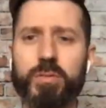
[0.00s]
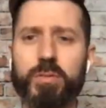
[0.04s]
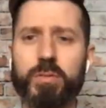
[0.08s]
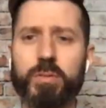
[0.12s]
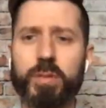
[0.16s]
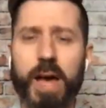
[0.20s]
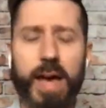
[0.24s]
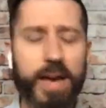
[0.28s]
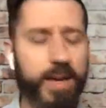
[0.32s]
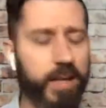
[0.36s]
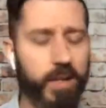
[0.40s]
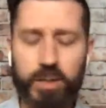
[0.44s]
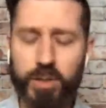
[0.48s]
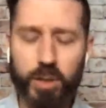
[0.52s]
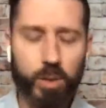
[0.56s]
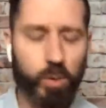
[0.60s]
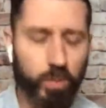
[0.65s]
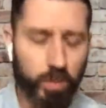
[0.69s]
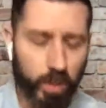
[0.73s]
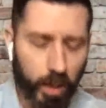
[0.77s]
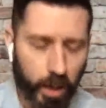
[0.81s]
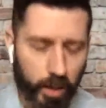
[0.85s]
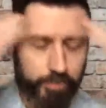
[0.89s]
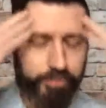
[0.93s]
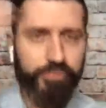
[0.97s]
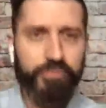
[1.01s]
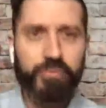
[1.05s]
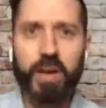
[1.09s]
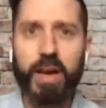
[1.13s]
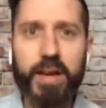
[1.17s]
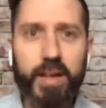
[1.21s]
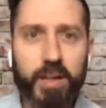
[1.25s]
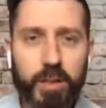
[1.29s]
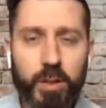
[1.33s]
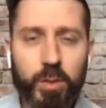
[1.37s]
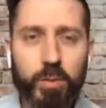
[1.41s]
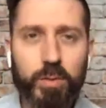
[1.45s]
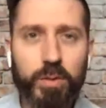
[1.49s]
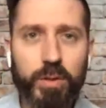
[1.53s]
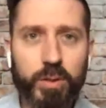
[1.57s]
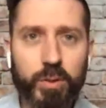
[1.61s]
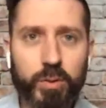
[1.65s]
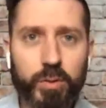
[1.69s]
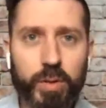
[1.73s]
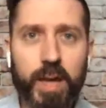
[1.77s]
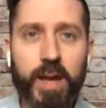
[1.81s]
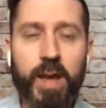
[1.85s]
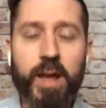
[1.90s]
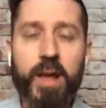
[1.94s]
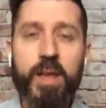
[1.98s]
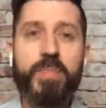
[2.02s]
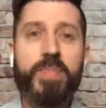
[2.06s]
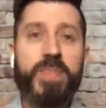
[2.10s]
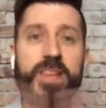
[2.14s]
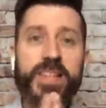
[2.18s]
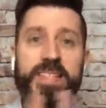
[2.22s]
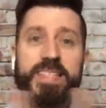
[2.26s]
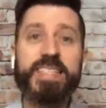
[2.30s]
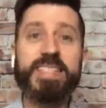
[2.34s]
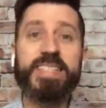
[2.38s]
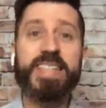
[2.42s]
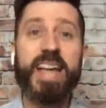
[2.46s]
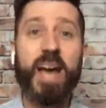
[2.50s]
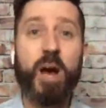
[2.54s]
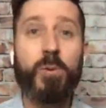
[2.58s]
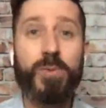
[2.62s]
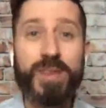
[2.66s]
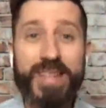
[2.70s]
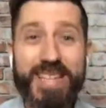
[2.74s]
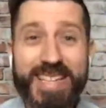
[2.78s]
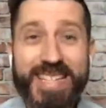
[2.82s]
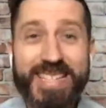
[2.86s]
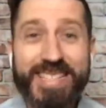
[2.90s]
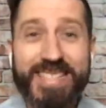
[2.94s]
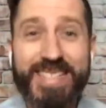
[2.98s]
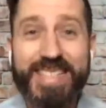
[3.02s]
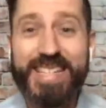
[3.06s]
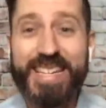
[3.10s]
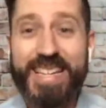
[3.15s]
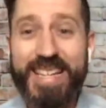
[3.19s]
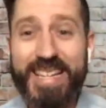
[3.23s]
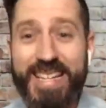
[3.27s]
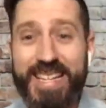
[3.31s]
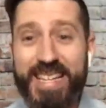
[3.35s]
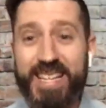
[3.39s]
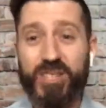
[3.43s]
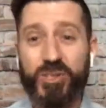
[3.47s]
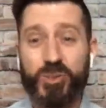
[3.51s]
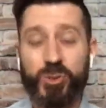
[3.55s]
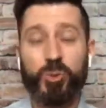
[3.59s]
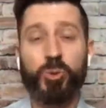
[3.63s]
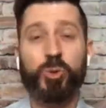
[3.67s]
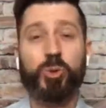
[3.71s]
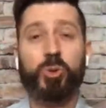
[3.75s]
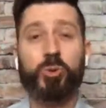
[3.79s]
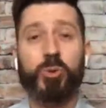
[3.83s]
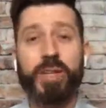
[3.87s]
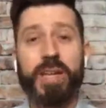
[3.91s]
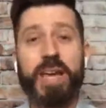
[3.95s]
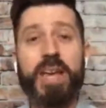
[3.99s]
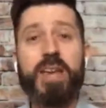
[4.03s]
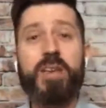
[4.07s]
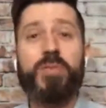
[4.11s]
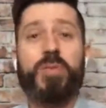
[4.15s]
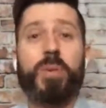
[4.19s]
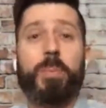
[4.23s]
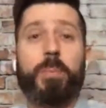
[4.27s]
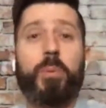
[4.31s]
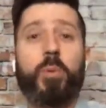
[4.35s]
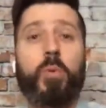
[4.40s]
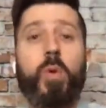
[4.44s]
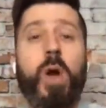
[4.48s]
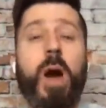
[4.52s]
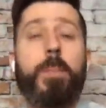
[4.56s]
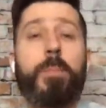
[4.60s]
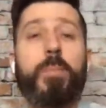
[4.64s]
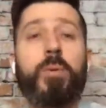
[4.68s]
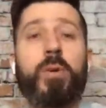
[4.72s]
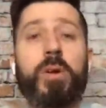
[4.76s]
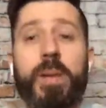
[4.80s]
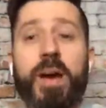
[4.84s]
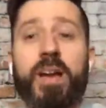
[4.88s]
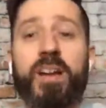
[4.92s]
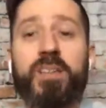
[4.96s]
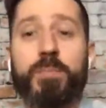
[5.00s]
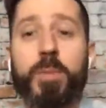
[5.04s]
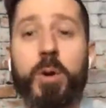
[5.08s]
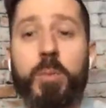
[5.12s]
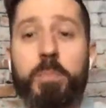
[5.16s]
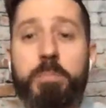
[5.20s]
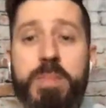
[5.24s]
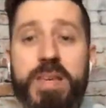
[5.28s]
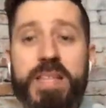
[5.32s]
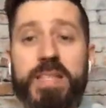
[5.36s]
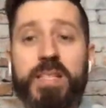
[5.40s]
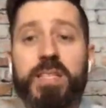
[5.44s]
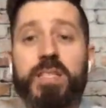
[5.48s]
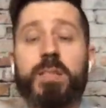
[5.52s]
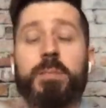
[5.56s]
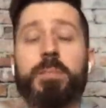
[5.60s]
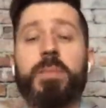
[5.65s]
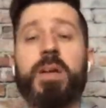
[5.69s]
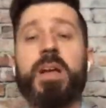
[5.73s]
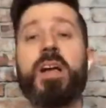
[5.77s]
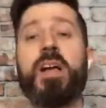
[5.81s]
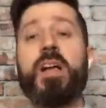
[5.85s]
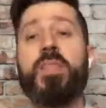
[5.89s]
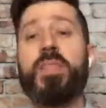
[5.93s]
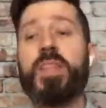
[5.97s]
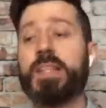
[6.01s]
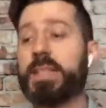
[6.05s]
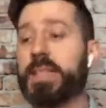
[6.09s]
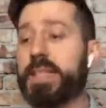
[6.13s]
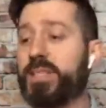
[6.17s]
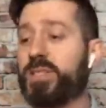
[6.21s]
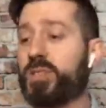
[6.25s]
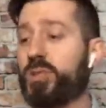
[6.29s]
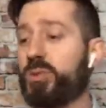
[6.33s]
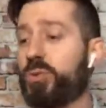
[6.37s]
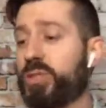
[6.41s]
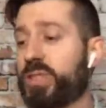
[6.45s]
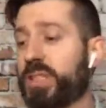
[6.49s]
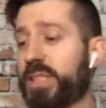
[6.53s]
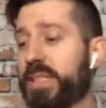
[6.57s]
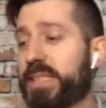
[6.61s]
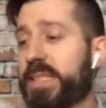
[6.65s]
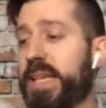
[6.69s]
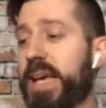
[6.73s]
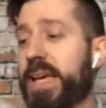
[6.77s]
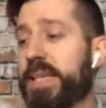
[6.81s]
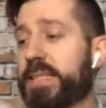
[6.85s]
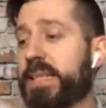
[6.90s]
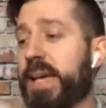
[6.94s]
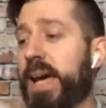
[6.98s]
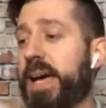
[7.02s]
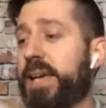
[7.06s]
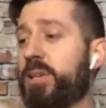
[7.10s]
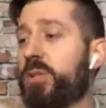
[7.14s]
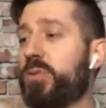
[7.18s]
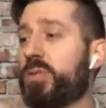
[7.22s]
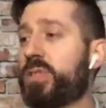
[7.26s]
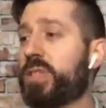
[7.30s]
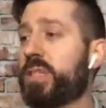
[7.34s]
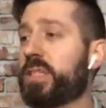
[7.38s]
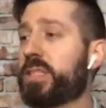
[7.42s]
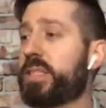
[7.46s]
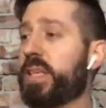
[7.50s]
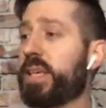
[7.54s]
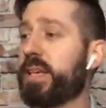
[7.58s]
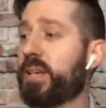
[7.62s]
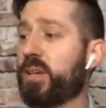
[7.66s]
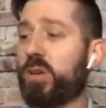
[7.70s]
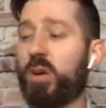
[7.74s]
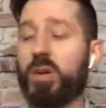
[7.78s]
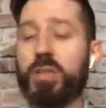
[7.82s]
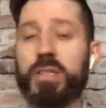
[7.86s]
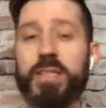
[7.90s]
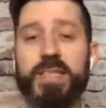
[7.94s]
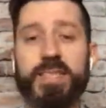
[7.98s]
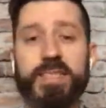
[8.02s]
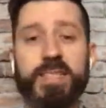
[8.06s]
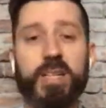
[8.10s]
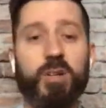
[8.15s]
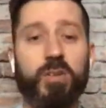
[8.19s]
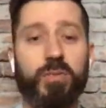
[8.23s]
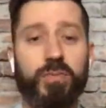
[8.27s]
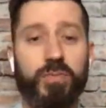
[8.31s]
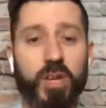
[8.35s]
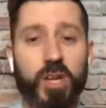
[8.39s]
I can totally do that. This is how easy it is to create the proper amount of momentum that leads to success. I use this thing called a self